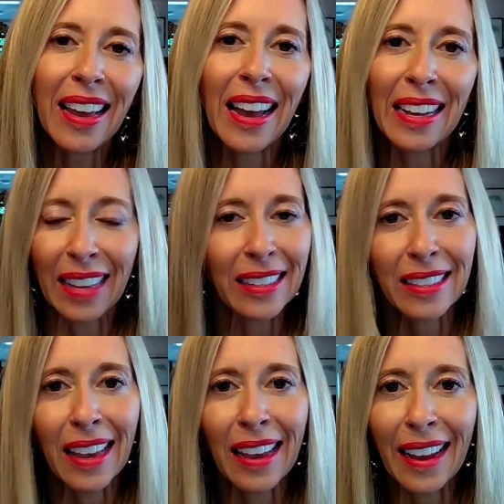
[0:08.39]
as I
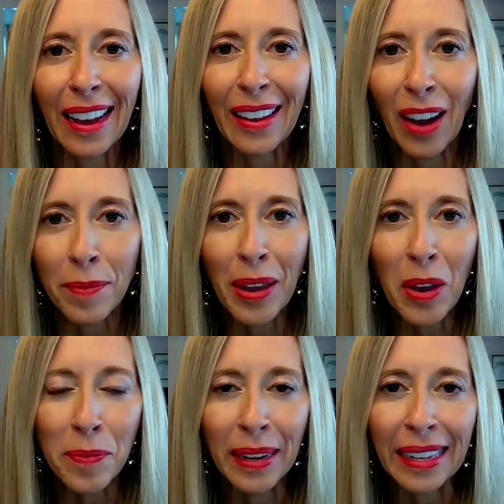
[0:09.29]
say on all my
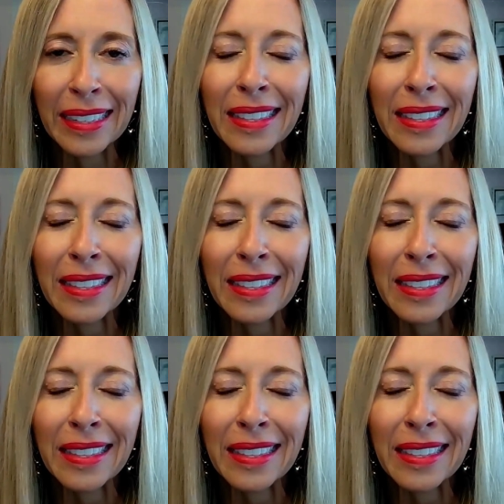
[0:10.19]
openings,